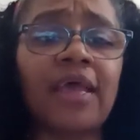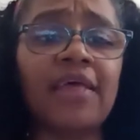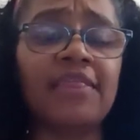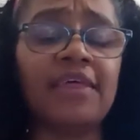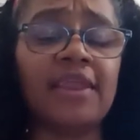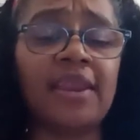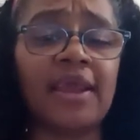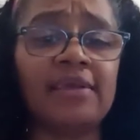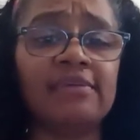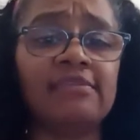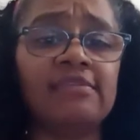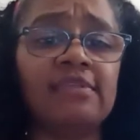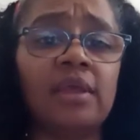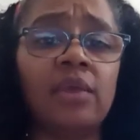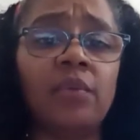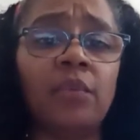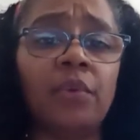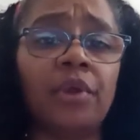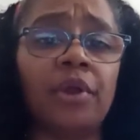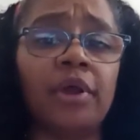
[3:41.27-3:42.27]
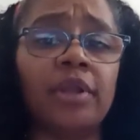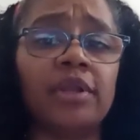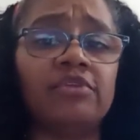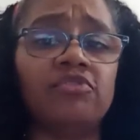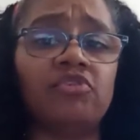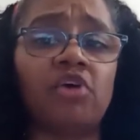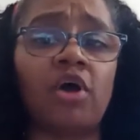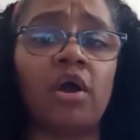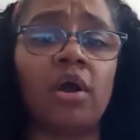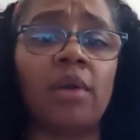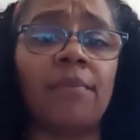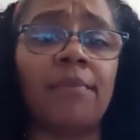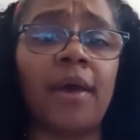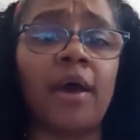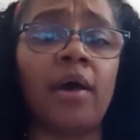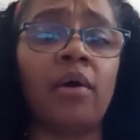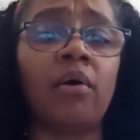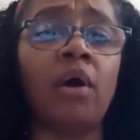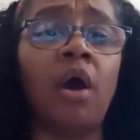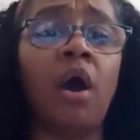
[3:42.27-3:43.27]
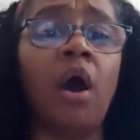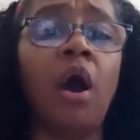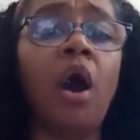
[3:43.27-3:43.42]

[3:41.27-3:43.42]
The next thing we're going to talk about